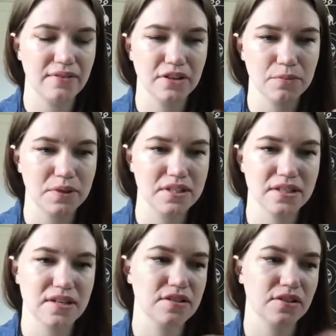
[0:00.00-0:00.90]
in your
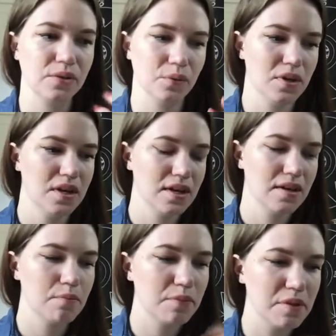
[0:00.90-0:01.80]
business,
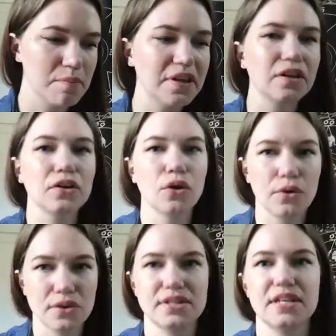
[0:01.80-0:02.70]
the bigger
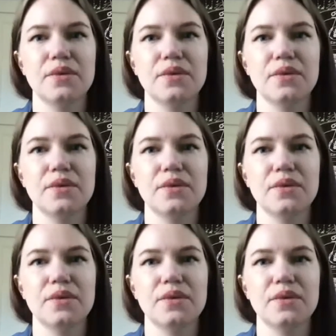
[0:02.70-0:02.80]
goals that you